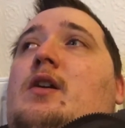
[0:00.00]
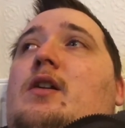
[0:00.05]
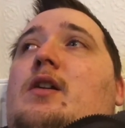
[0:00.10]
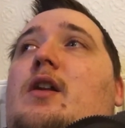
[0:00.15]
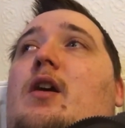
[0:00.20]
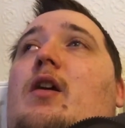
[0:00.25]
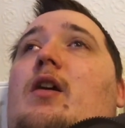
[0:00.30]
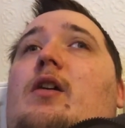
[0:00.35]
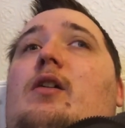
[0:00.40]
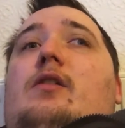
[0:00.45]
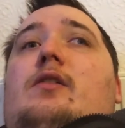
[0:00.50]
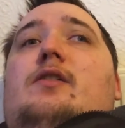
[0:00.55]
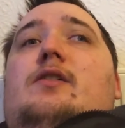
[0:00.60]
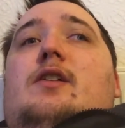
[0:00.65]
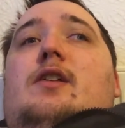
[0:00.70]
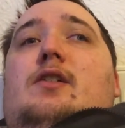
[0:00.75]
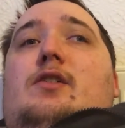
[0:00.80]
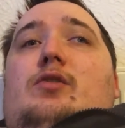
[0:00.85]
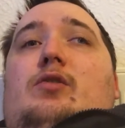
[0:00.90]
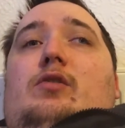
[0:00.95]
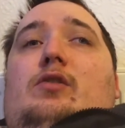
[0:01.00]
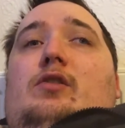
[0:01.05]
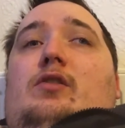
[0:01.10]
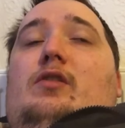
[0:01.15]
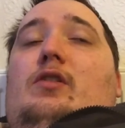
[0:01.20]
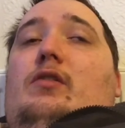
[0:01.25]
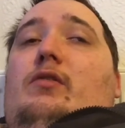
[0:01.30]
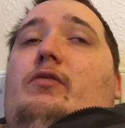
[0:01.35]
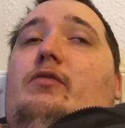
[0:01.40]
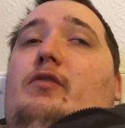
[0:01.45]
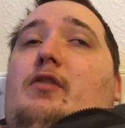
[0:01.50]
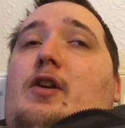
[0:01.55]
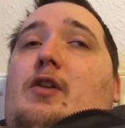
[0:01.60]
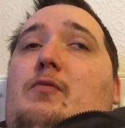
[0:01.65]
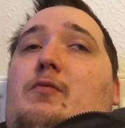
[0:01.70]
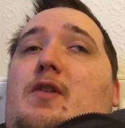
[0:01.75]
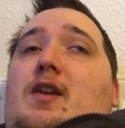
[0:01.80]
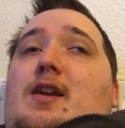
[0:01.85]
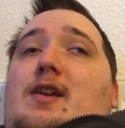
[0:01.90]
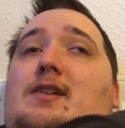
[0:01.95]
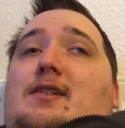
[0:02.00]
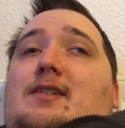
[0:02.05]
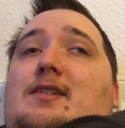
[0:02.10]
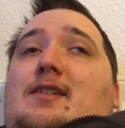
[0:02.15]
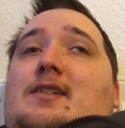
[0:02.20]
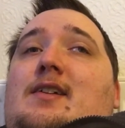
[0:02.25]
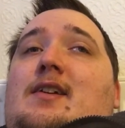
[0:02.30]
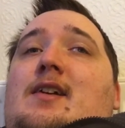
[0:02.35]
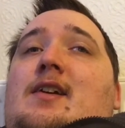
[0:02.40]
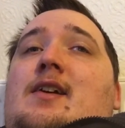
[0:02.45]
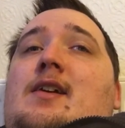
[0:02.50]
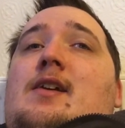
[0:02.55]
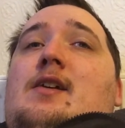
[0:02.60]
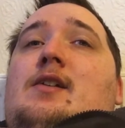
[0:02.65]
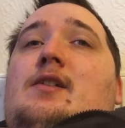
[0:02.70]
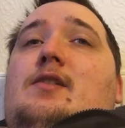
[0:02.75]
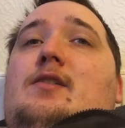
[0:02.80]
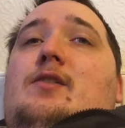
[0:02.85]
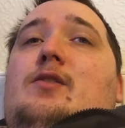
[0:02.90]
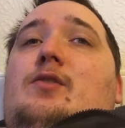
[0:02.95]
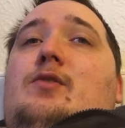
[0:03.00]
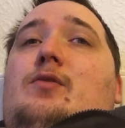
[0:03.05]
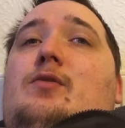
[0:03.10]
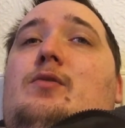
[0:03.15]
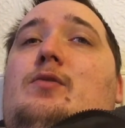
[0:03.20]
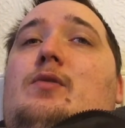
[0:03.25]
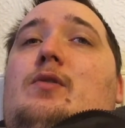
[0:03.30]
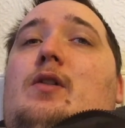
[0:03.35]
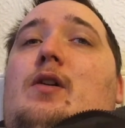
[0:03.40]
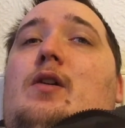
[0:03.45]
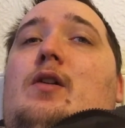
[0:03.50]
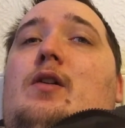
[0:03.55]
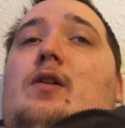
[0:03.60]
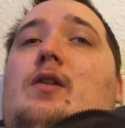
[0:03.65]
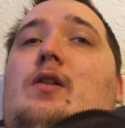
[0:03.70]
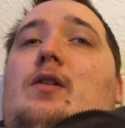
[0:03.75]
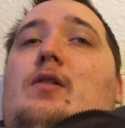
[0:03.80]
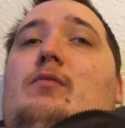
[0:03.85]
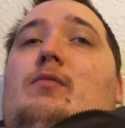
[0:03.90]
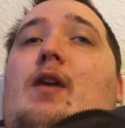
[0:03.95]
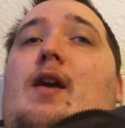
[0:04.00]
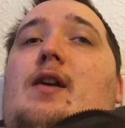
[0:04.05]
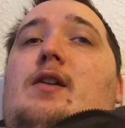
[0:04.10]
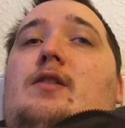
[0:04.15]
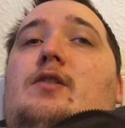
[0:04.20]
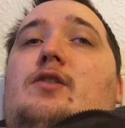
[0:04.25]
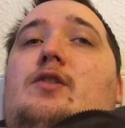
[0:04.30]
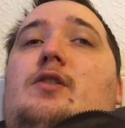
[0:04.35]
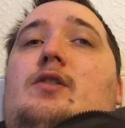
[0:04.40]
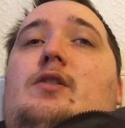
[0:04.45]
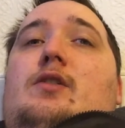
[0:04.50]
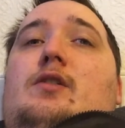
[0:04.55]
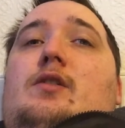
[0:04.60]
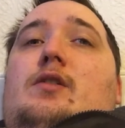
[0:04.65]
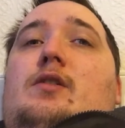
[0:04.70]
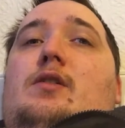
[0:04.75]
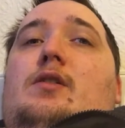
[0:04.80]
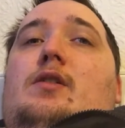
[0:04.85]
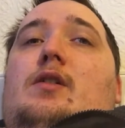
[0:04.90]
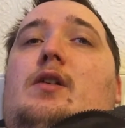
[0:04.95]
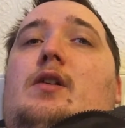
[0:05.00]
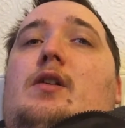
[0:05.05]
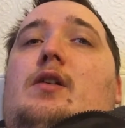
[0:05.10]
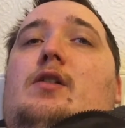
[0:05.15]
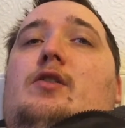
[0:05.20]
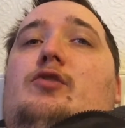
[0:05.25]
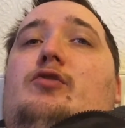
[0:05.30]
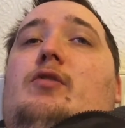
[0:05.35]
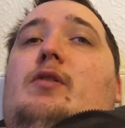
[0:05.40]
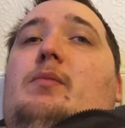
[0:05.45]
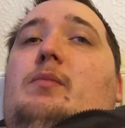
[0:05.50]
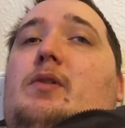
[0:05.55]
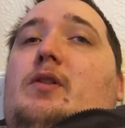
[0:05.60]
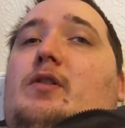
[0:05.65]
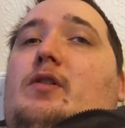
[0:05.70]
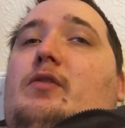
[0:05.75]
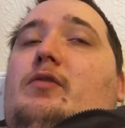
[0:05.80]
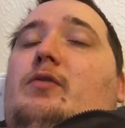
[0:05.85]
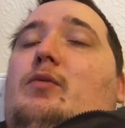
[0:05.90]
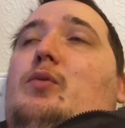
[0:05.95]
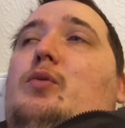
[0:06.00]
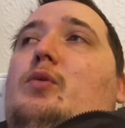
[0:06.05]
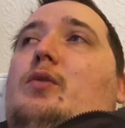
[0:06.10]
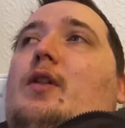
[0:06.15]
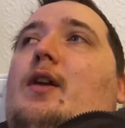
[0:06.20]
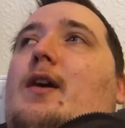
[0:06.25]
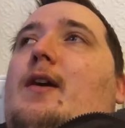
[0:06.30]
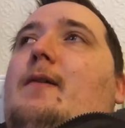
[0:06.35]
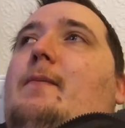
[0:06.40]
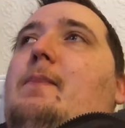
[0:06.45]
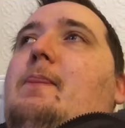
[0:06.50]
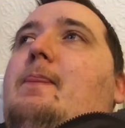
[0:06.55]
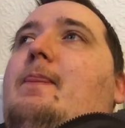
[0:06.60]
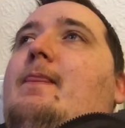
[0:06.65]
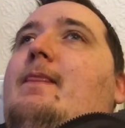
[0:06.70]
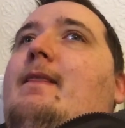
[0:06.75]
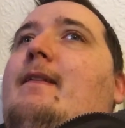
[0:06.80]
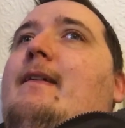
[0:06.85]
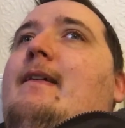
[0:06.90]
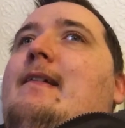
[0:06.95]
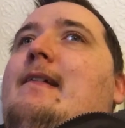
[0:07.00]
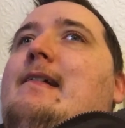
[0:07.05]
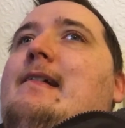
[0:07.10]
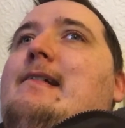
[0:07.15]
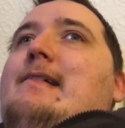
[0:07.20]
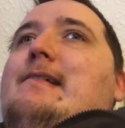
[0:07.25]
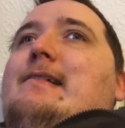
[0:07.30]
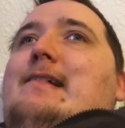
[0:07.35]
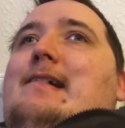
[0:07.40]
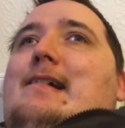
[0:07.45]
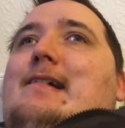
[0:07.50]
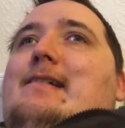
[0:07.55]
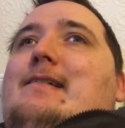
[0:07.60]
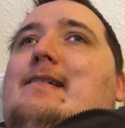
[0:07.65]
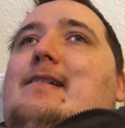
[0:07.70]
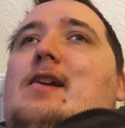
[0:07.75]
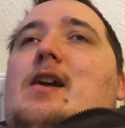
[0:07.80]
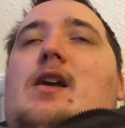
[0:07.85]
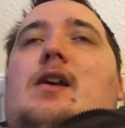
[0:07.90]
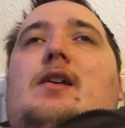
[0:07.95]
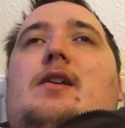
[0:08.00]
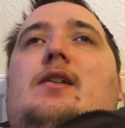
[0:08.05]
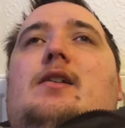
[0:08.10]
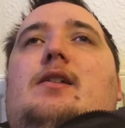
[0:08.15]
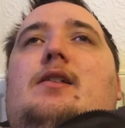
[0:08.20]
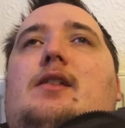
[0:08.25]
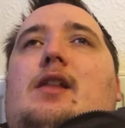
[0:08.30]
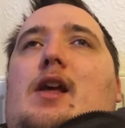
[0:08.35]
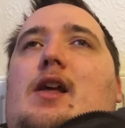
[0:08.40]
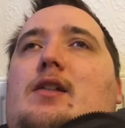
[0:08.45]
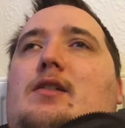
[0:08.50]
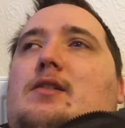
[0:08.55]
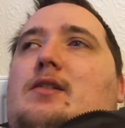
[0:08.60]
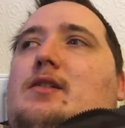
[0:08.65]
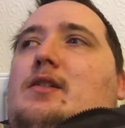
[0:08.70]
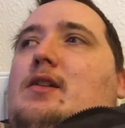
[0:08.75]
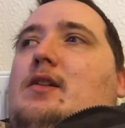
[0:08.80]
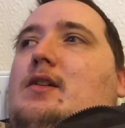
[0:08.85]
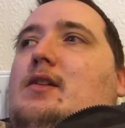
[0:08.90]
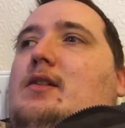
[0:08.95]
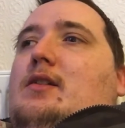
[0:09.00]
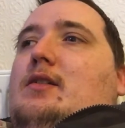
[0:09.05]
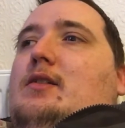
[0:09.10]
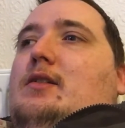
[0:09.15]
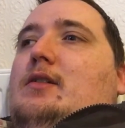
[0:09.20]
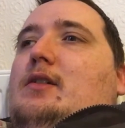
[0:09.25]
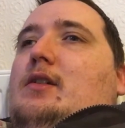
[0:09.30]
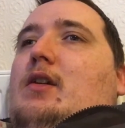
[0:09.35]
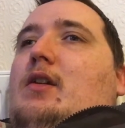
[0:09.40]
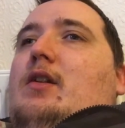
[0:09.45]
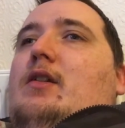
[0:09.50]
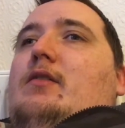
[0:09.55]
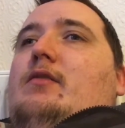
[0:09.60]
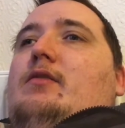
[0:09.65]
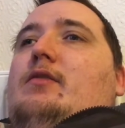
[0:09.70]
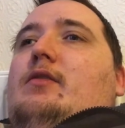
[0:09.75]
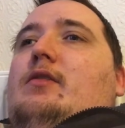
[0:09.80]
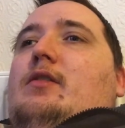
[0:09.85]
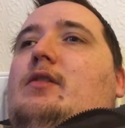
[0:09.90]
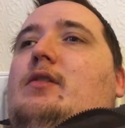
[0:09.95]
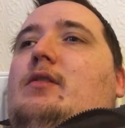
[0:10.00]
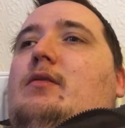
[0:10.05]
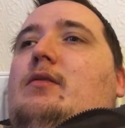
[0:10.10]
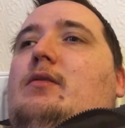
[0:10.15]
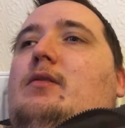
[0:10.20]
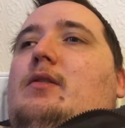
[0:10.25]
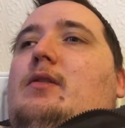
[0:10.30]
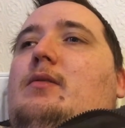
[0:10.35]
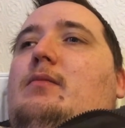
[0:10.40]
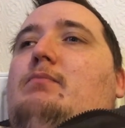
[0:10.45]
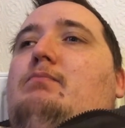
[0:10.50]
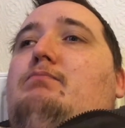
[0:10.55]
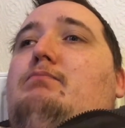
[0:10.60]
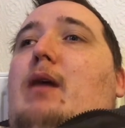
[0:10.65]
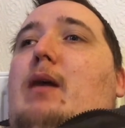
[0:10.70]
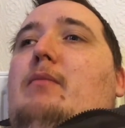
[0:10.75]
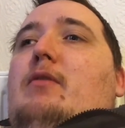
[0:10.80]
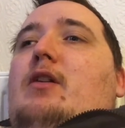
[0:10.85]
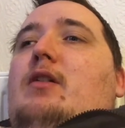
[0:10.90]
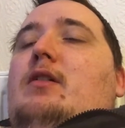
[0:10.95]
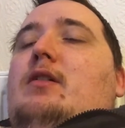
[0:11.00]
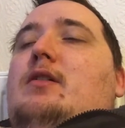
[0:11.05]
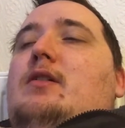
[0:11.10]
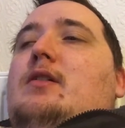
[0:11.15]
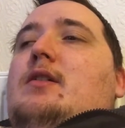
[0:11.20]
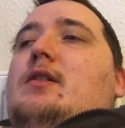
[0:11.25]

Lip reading: Now, I can't see a doctor for 3 weeks to arrange treatment for that. So, that's kind of bummer.